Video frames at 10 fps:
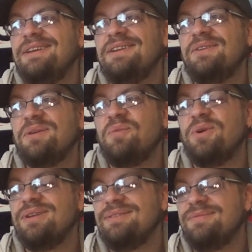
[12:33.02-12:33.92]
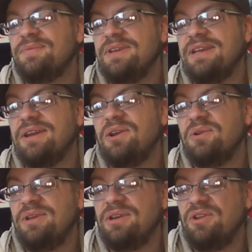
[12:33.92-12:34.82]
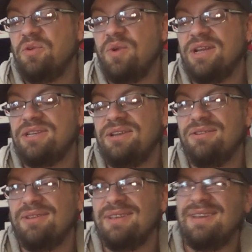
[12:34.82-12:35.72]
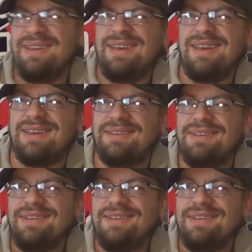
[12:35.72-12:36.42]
You know that one video. You know you watch it and you're like, ah,